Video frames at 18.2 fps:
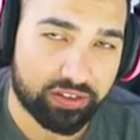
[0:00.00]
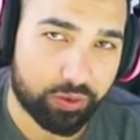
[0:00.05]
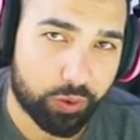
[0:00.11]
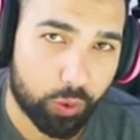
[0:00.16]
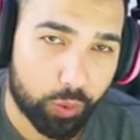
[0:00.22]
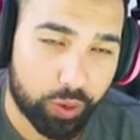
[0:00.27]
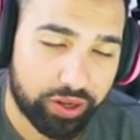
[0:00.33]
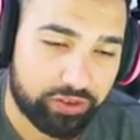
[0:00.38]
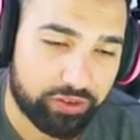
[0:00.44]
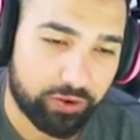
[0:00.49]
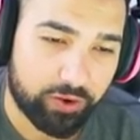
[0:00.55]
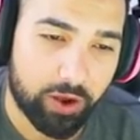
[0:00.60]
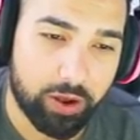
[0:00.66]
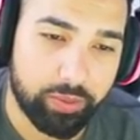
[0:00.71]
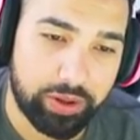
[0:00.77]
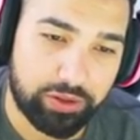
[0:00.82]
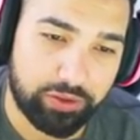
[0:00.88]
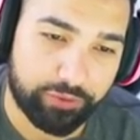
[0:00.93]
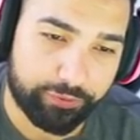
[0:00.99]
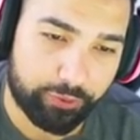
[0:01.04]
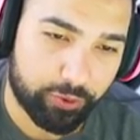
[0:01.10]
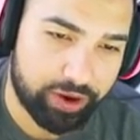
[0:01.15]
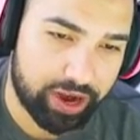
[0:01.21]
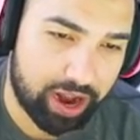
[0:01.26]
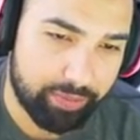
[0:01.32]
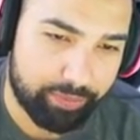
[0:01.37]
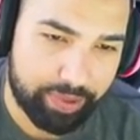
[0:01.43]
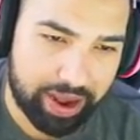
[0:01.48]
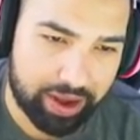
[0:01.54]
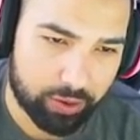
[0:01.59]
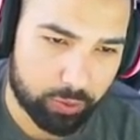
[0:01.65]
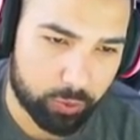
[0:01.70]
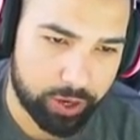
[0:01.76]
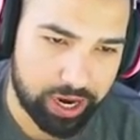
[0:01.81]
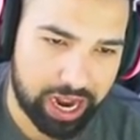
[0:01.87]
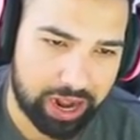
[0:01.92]
that's going to come into Fortnite
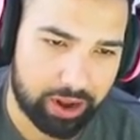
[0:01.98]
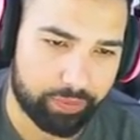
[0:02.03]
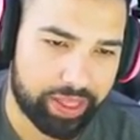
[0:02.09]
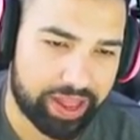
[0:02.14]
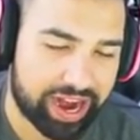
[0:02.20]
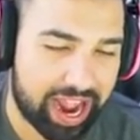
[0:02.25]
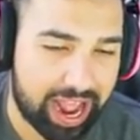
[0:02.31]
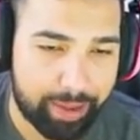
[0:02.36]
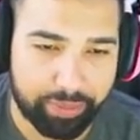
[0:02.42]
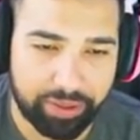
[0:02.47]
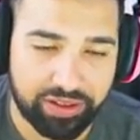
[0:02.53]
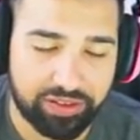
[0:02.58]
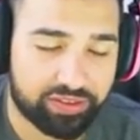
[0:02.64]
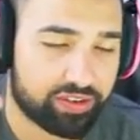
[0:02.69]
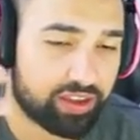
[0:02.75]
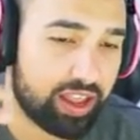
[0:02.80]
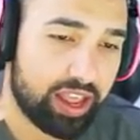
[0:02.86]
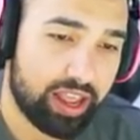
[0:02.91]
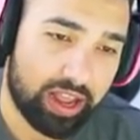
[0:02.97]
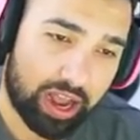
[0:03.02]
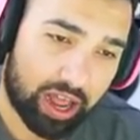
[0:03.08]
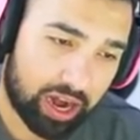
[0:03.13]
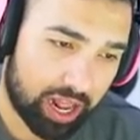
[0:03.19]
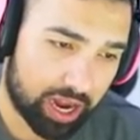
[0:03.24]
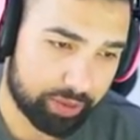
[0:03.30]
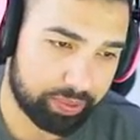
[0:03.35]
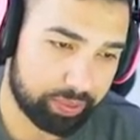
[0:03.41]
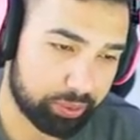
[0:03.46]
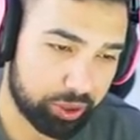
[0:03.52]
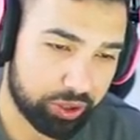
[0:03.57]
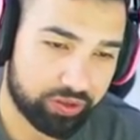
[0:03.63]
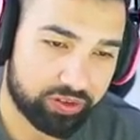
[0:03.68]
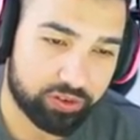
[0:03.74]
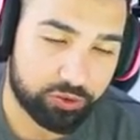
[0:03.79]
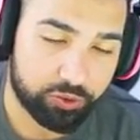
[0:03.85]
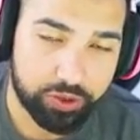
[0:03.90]
Battle Royale. That happens. A lot of people
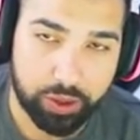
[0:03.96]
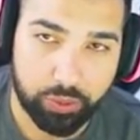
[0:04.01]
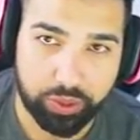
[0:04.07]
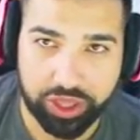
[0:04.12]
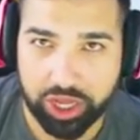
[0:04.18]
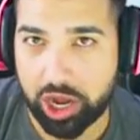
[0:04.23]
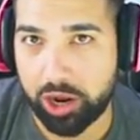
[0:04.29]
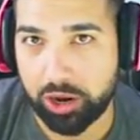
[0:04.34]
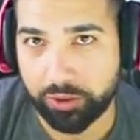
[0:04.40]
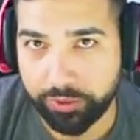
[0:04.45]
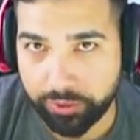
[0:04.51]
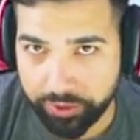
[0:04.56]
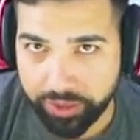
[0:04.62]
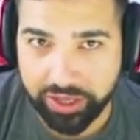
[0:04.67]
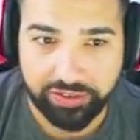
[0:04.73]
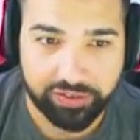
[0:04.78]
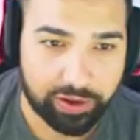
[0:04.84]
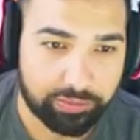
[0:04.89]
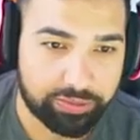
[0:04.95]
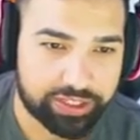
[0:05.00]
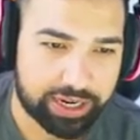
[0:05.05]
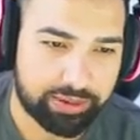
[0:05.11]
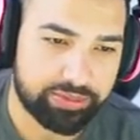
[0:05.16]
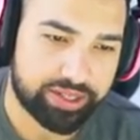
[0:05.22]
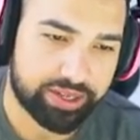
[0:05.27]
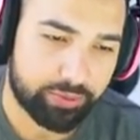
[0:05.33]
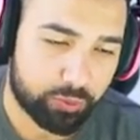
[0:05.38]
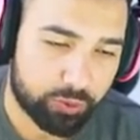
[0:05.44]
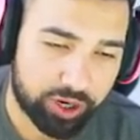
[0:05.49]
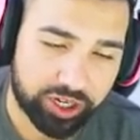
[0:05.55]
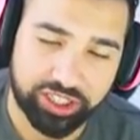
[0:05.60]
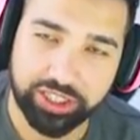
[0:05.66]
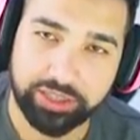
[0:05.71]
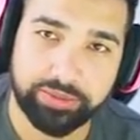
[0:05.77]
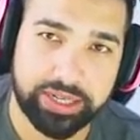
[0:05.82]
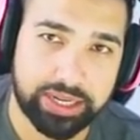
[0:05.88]
used to do that with Call of Duty. Sometimes it
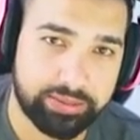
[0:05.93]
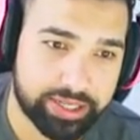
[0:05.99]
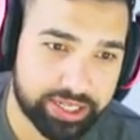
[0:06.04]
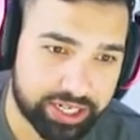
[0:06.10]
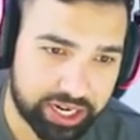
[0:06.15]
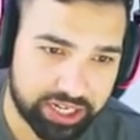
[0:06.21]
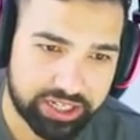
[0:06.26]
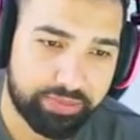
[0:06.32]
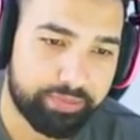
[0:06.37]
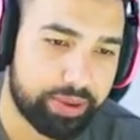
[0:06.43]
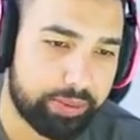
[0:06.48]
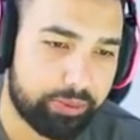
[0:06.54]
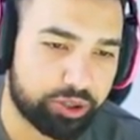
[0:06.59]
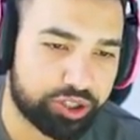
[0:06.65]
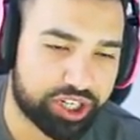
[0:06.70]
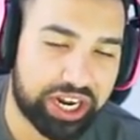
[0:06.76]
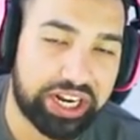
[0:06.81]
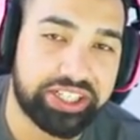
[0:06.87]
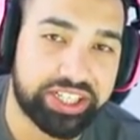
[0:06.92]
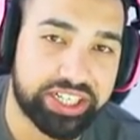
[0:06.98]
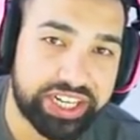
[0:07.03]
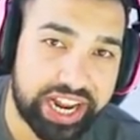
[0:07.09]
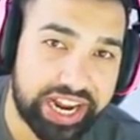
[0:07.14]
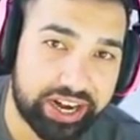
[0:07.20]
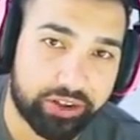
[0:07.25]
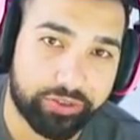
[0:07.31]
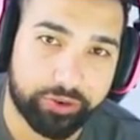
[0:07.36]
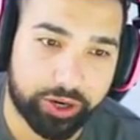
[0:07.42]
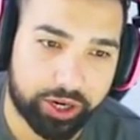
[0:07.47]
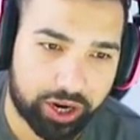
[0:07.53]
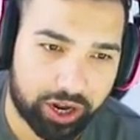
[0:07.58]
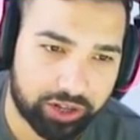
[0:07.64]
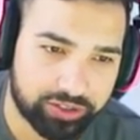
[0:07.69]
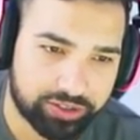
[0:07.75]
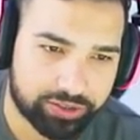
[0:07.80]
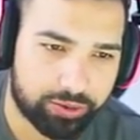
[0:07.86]
works, sometimes it doesn't. People change the date on their
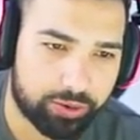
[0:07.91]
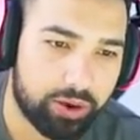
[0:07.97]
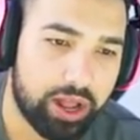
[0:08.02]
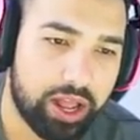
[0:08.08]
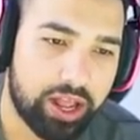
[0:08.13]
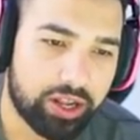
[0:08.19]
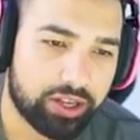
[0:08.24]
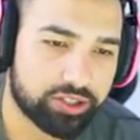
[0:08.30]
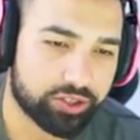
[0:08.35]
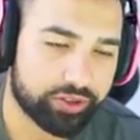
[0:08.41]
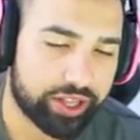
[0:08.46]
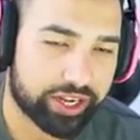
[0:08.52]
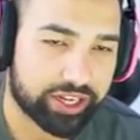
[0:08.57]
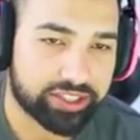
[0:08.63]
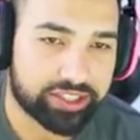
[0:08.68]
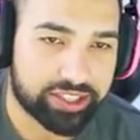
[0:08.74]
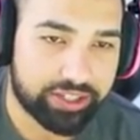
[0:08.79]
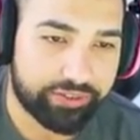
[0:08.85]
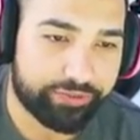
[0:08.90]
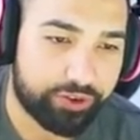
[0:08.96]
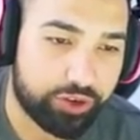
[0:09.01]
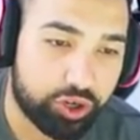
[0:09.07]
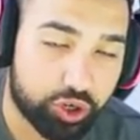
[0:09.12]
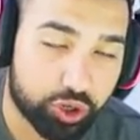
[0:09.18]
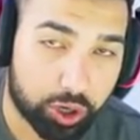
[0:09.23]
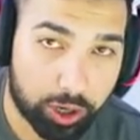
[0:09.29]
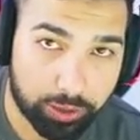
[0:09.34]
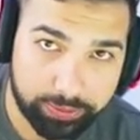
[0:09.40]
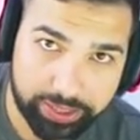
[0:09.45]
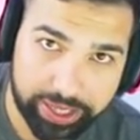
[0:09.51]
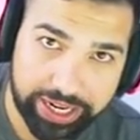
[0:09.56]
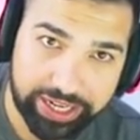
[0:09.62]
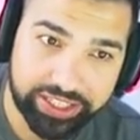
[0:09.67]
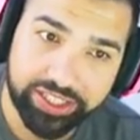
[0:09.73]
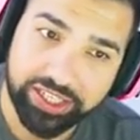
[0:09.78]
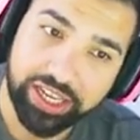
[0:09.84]
console so they can see future
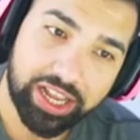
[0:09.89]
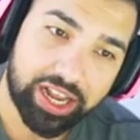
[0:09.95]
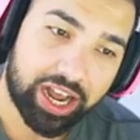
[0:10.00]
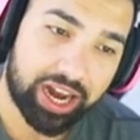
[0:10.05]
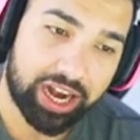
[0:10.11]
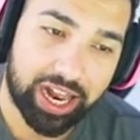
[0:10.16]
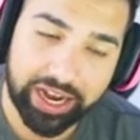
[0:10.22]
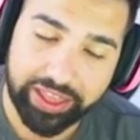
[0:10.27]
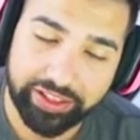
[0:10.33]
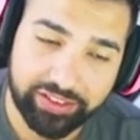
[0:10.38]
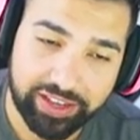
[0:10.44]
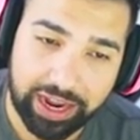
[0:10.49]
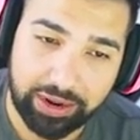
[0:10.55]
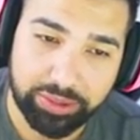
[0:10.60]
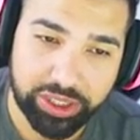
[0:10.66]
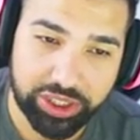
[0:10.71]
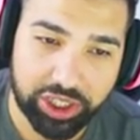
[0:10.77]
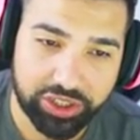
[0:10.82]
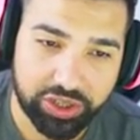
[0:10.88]
updates. A lot of the times